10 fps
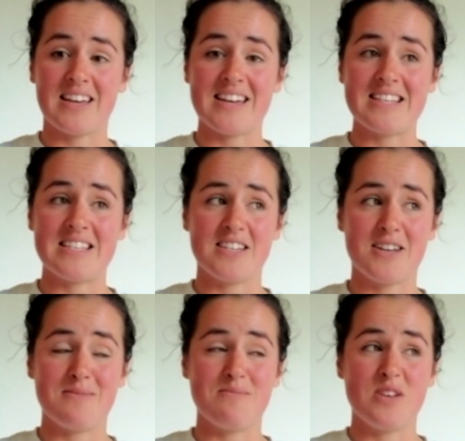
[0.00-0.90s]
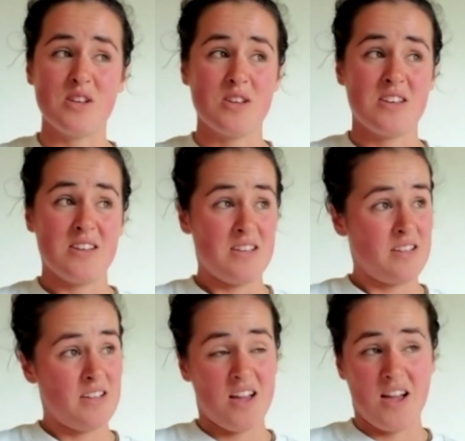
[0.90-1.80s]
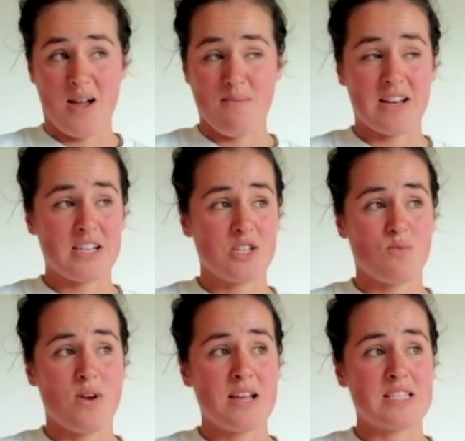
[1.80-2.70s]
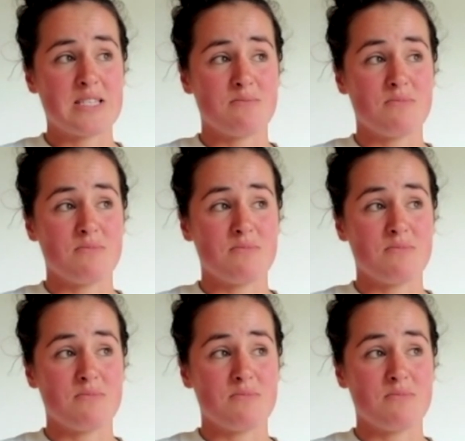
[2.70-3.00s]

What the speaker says: And I managed to raise